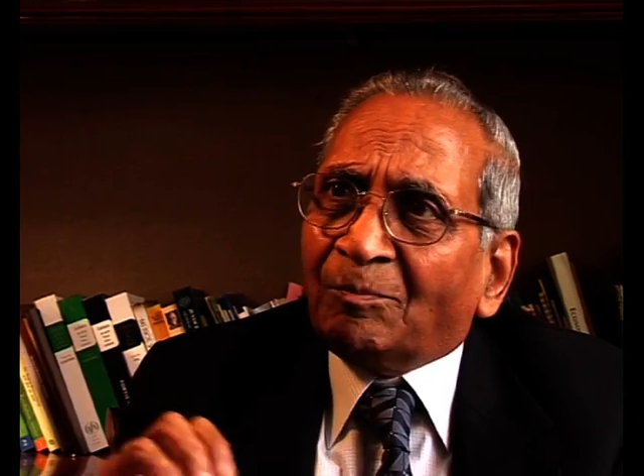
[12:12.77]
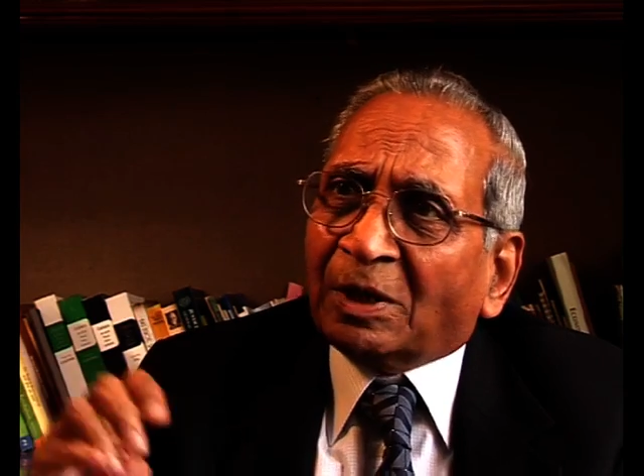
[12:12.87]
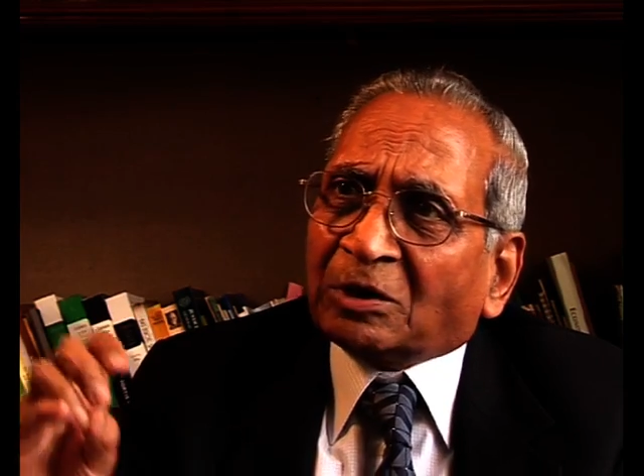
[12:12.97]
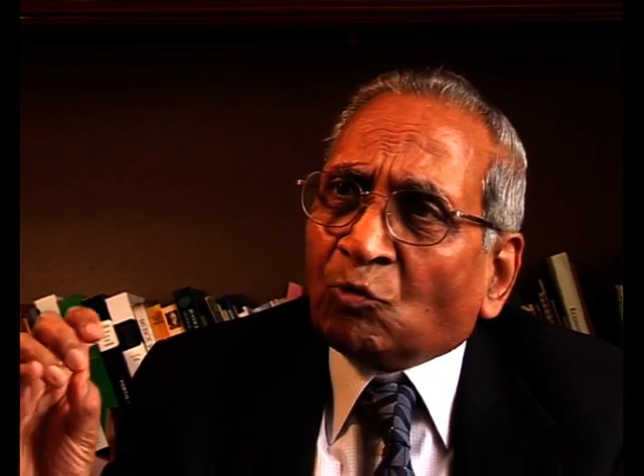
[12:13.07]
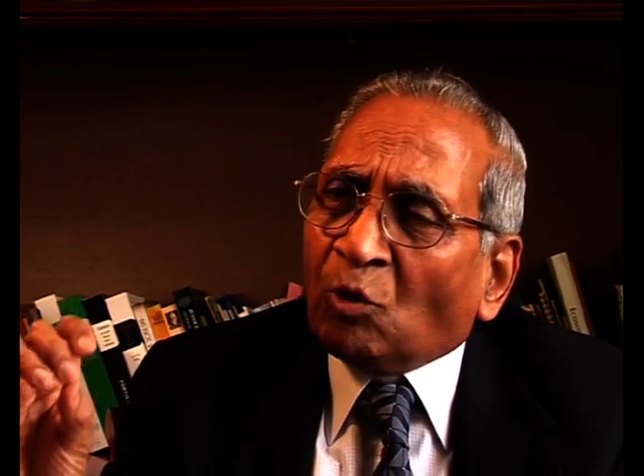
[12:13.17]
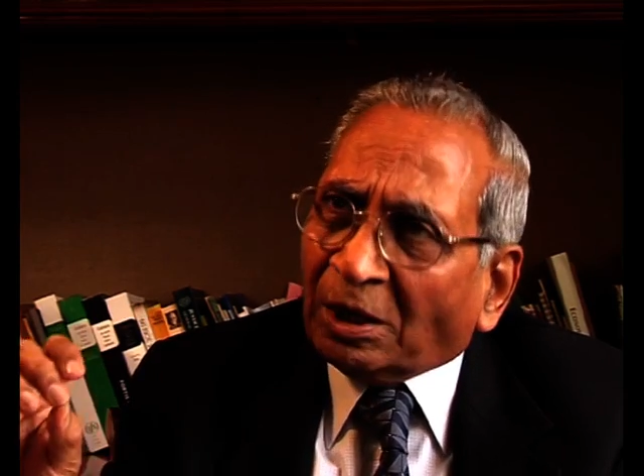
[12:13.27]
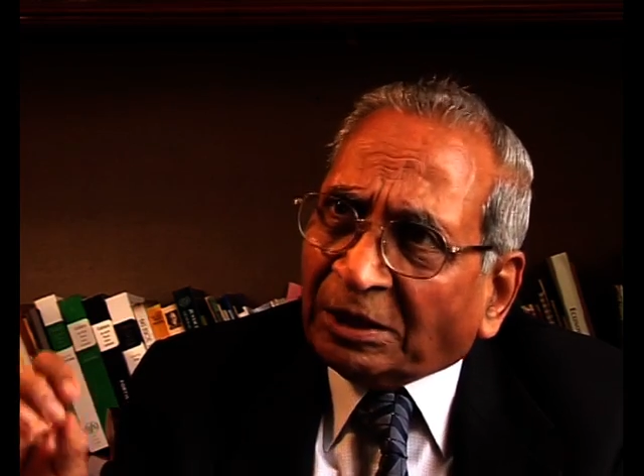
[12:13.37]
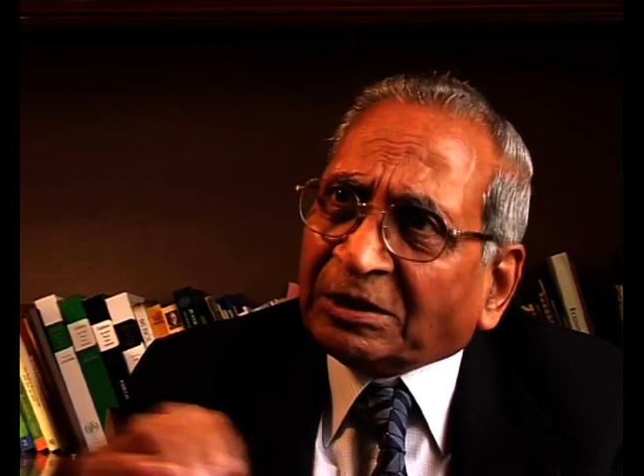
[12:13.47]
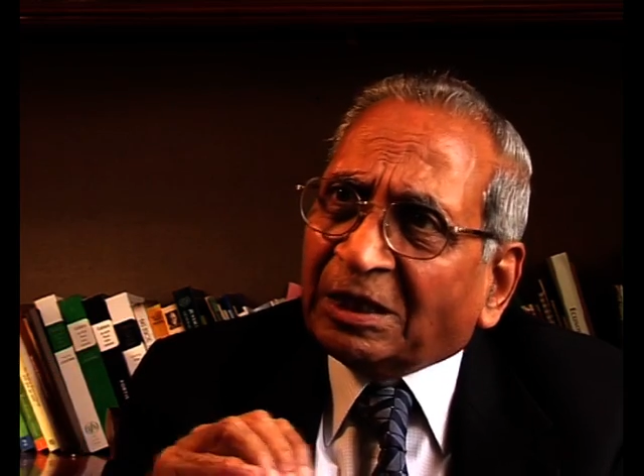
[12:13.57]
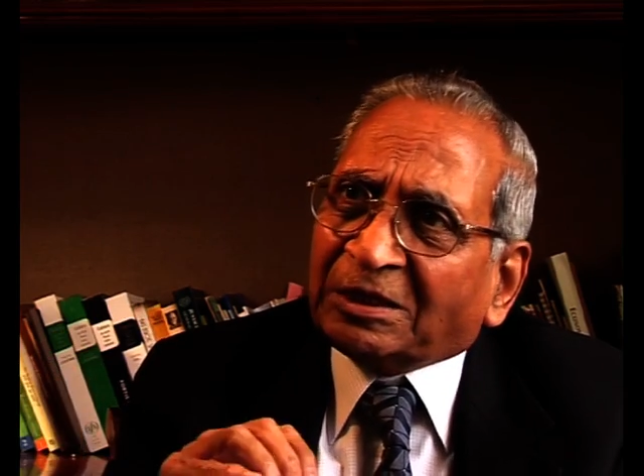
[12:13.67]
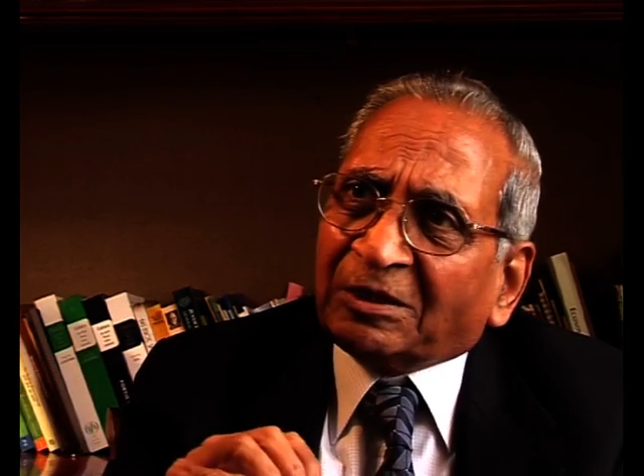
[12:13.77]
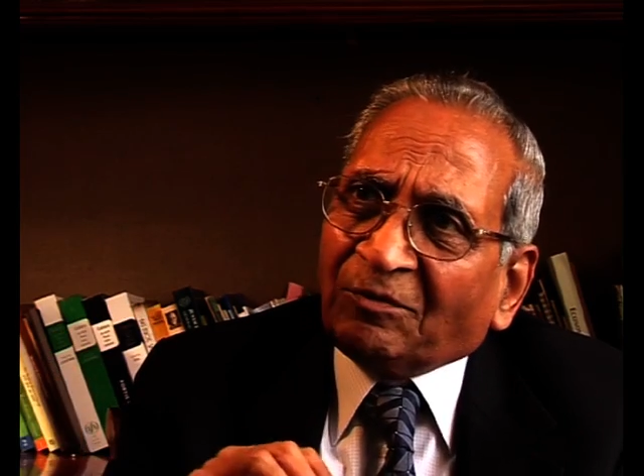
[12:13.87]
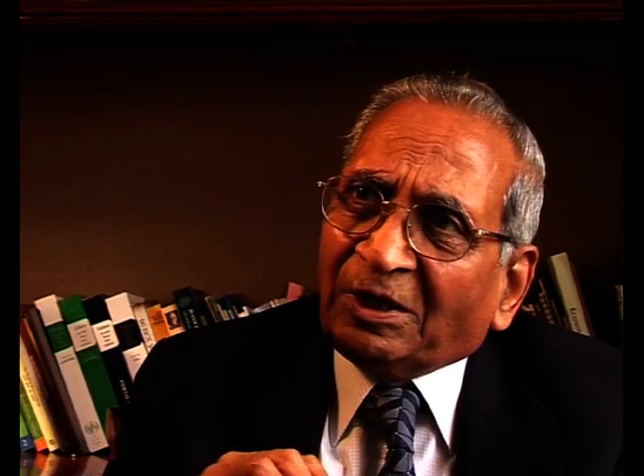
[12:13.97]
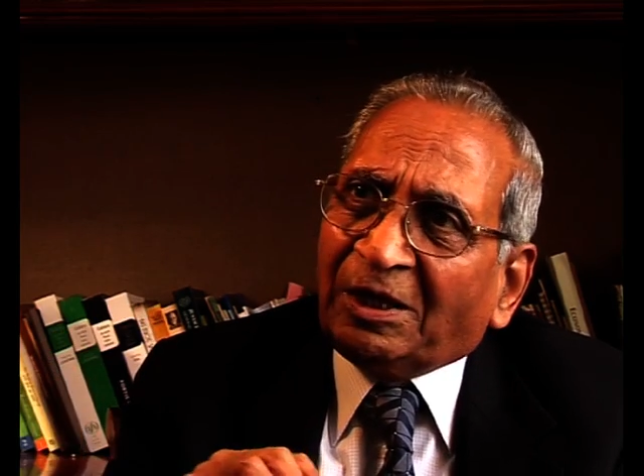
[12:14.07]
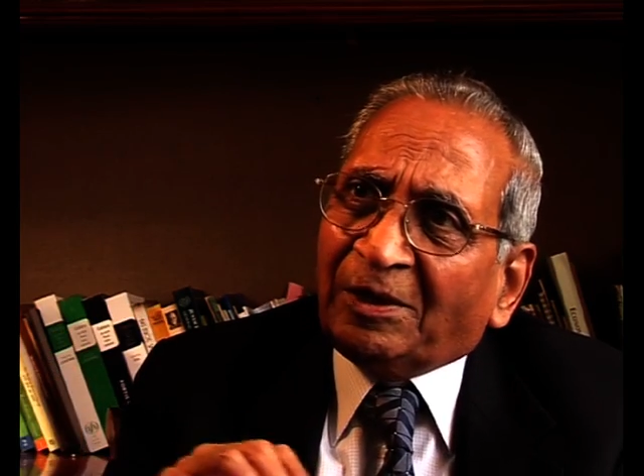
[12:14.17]
but
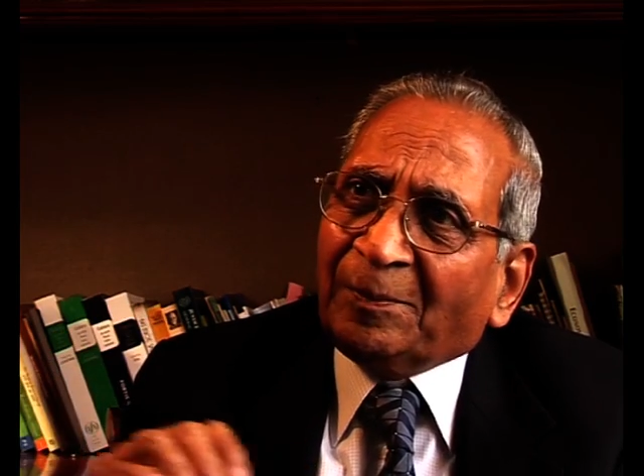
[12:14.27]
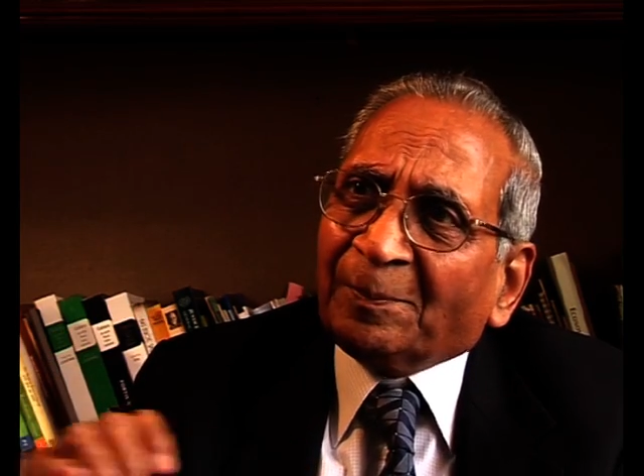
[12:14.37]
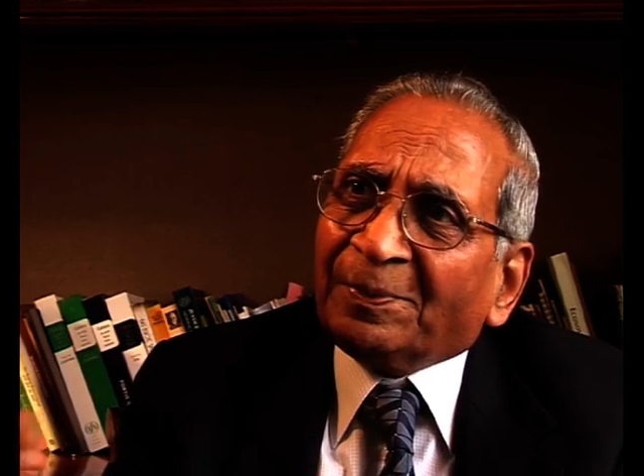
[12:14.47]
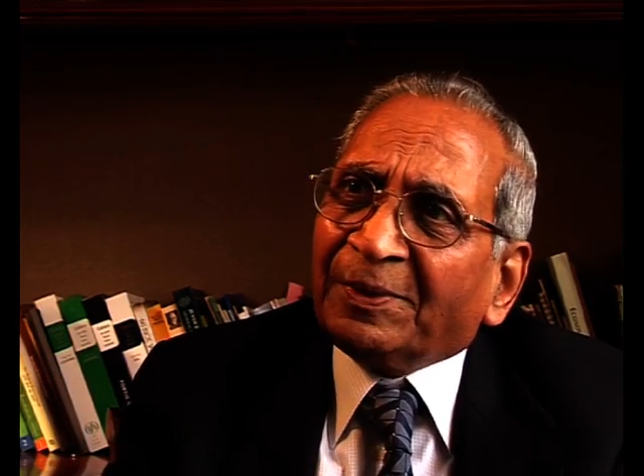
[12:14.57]
qualitatively,